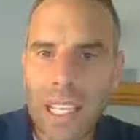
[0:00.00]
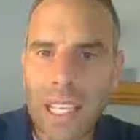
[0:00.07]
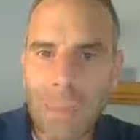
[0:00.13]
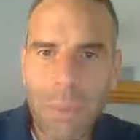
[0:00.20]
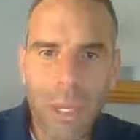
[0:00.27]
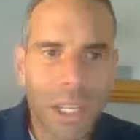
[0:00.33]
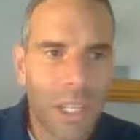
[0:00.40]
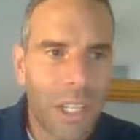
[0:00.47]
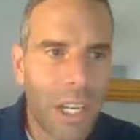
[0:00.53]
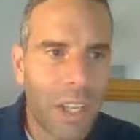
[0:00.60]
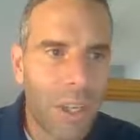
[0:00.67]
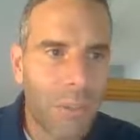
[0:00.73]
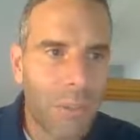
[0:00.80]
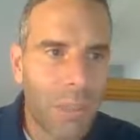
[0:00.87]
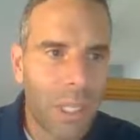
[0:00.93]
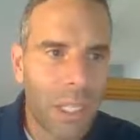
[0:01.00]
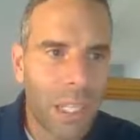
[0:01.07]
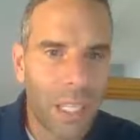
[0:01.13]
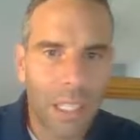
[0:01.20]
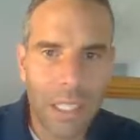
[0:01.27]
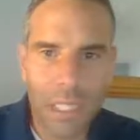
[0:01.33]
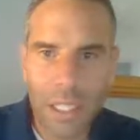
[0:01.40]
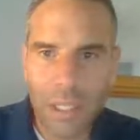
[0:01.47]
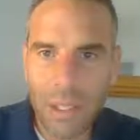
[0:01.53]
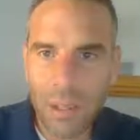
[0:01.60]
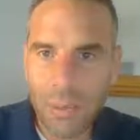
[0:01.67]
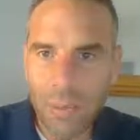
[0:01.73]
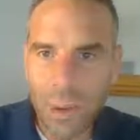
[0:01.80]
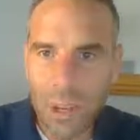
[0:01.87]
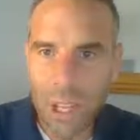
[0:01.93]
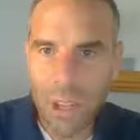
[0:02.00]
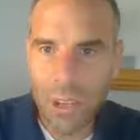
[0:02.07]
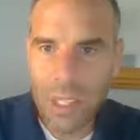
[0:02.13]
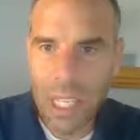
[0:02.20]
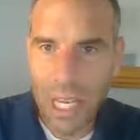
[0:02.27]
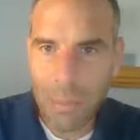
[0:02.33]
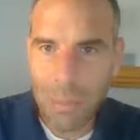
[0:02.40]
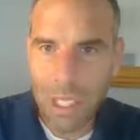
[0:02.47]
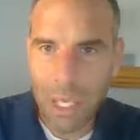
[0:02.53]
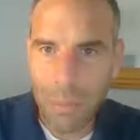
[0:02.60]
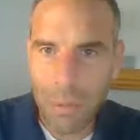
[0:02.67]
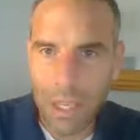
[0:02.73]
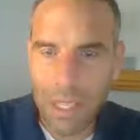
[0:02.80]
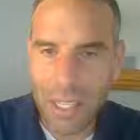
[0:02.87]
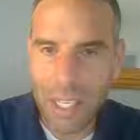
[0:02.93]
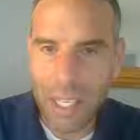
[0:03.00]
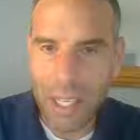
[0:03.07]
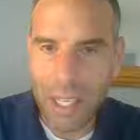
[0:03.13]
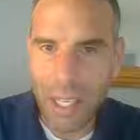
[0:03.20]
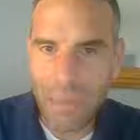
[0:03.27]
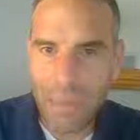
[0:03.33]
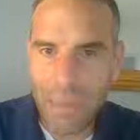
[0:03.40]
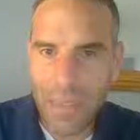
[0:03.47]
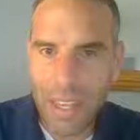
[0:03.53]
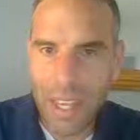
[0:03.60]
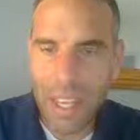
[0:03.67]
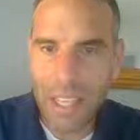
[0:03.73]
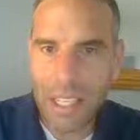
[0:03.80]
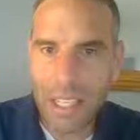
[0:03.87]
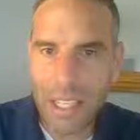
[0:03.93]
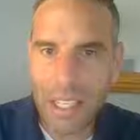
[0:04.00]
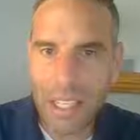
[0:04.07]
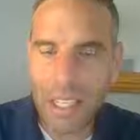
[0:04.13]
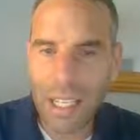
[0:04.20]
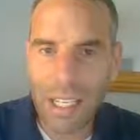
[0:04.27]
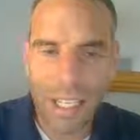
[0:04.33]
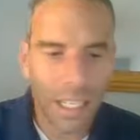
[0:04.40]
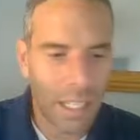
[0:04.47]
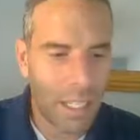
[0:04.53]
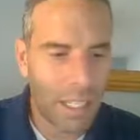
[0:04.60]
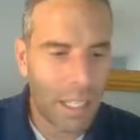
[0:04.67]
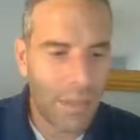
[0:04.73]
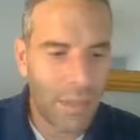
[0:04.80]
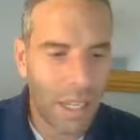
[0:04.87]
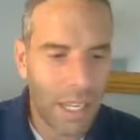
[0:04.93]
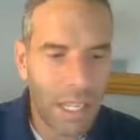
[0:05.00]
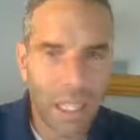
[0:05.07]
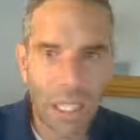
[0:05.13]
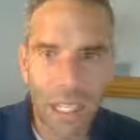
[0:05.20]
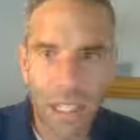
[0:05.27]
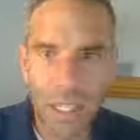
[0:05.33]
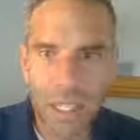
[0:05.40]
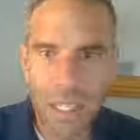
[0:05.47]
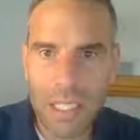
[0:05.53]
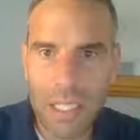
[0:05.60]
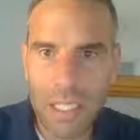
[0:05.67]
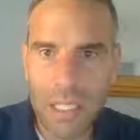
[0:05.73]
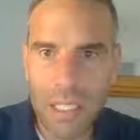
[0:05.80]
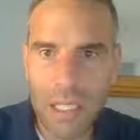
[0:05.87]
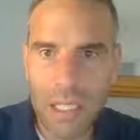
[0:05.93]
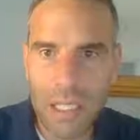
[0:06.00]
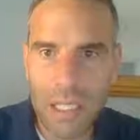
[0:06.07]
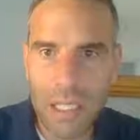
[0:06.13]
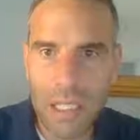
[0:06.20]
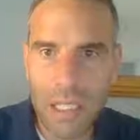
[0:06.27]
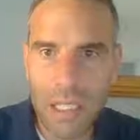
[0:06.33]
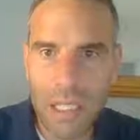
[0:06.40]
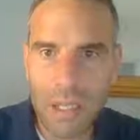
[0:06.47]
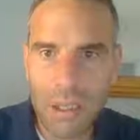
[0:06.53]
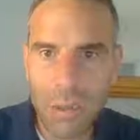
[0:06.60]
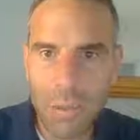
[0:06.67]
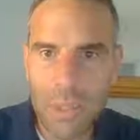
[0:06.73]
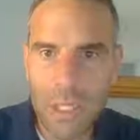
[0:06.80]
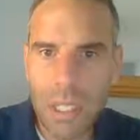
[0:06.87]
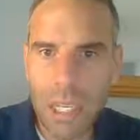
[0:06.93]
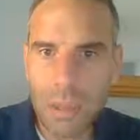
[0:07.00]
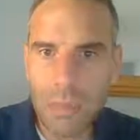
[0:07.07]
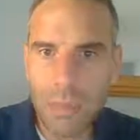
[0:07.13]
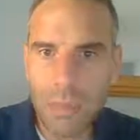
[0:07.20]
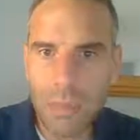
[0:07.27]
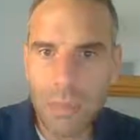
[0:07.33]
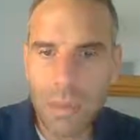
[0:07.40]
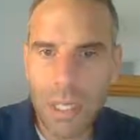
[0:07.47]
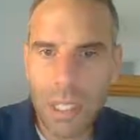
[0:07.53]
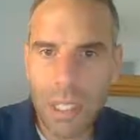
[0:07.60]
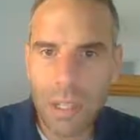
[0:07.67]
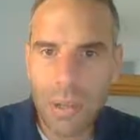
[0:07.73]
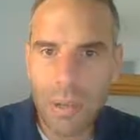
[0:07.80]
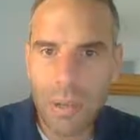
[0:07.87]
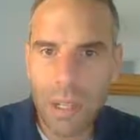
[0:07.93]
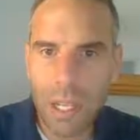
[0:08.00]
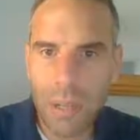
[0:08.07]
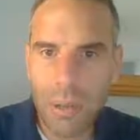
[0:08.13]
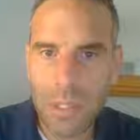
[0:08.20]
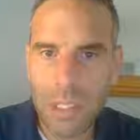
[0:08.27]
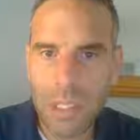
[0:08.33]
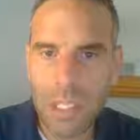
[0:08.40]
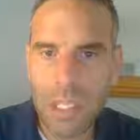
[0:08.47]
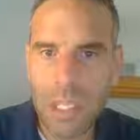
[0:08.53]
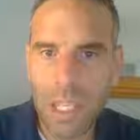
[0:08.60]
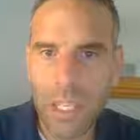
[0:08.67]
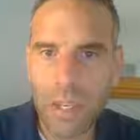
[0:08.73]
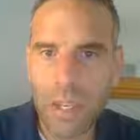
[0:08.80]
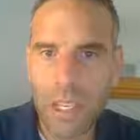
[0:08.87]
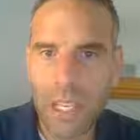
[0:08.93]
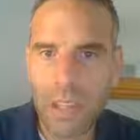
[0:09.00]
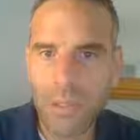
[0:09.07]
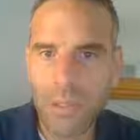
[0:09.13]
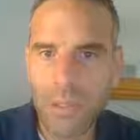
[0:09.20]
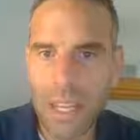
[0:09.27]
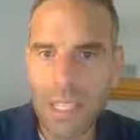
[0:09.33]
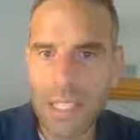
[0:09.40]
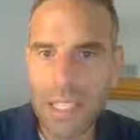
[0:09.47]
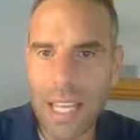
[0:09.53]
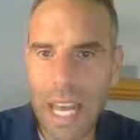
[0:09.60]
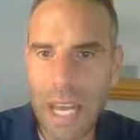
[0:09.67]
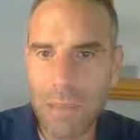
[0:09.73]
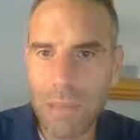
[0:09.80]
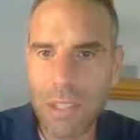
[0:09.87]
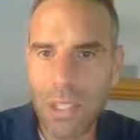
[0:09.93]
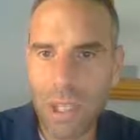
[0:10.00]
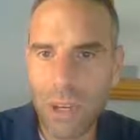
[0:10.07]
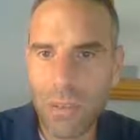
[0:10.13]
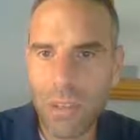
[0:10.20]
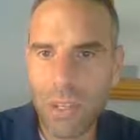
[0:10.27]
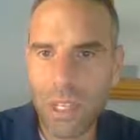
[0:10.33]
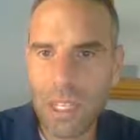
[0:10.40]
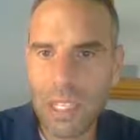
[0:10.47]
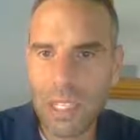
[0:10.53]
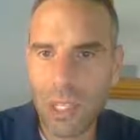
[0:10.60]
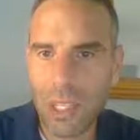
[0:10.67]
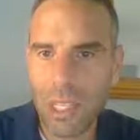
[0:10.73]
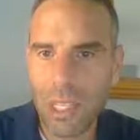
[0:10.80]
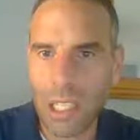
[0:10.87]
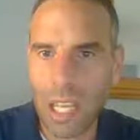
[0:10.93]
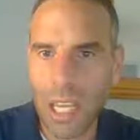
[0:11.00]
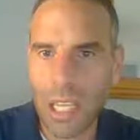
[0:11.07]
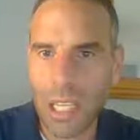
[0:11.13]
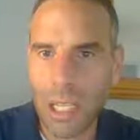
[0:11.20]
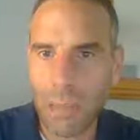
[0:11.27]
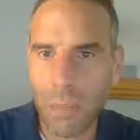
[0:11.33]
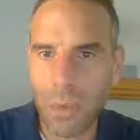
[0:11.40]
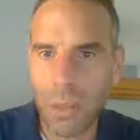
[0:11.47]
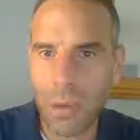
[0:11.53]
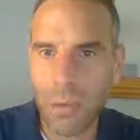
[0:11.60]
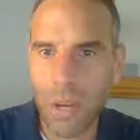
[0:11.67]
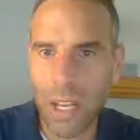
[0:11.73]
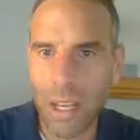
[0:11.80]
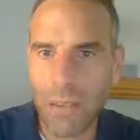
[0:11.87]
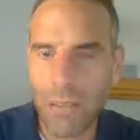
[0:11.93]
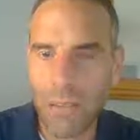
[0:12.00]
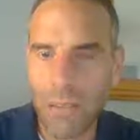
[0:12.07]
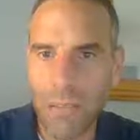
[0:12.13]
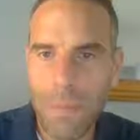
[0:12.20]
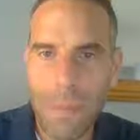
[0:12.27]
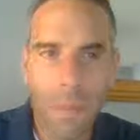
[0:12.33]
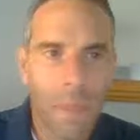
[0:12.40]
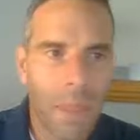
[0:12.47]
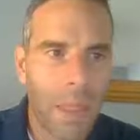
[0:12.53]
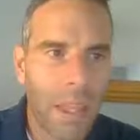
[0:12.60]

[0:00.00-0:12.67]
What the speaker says: Let's say I put another bookend, another tab stop right there. Again, if I click on the, oops, I was in this line. If I tab this over, it's going to line it up with the right.